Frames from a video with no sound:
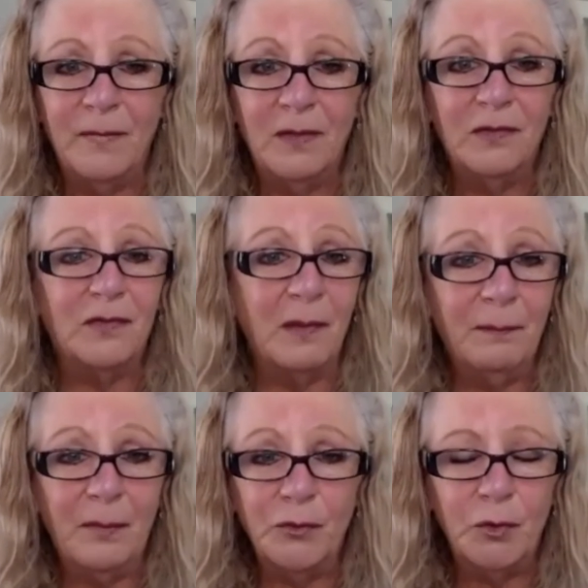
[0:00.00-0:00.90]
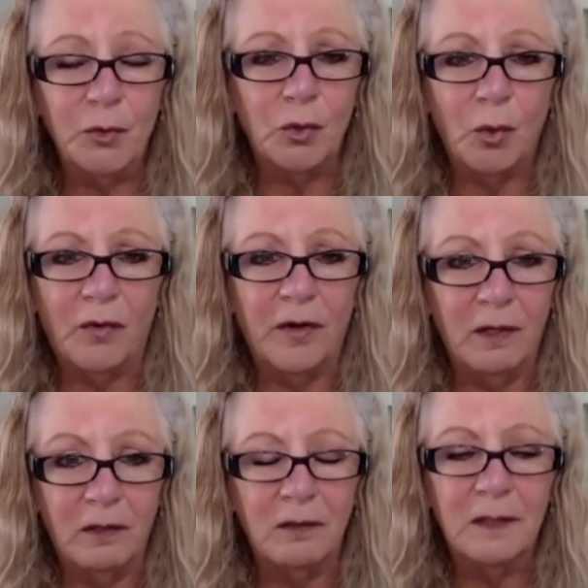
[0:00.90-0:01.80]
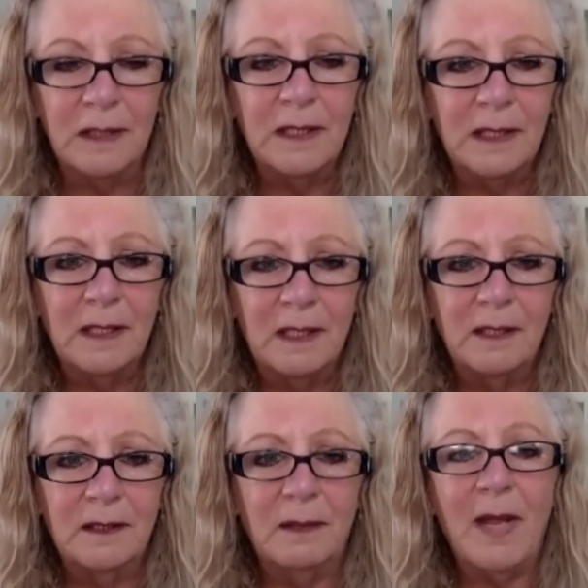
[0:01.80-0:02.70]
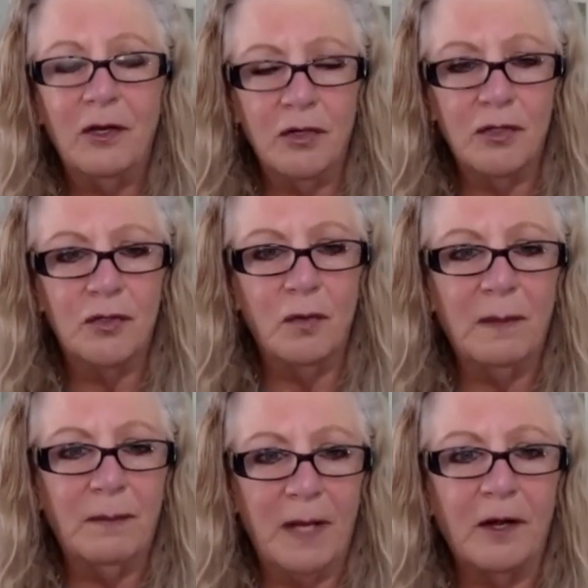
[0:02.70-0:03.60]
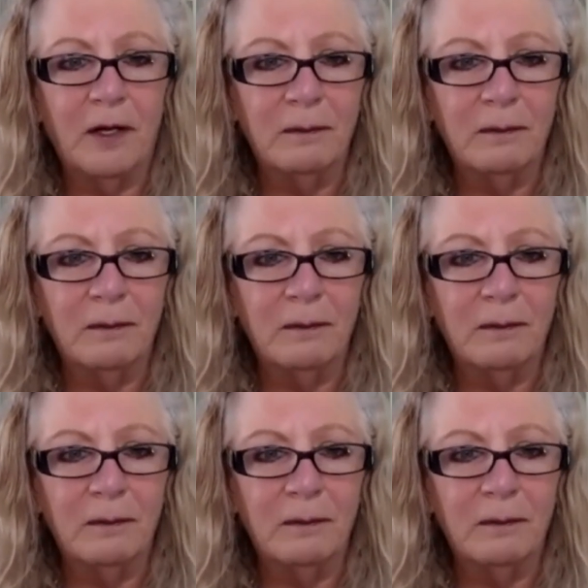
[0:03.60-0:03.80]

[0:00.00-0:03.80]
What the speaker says: simple tutorial to make your Zooming better.